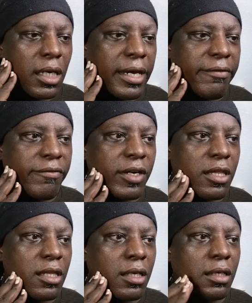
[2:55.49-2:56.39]

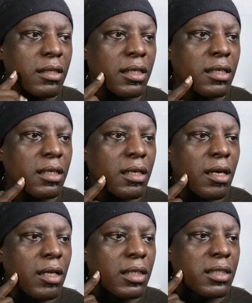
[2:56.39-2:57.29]
everything, they get
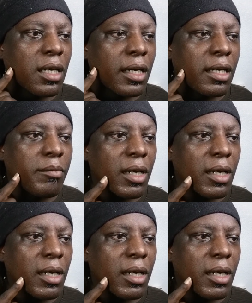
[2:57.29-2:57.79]
all the tiny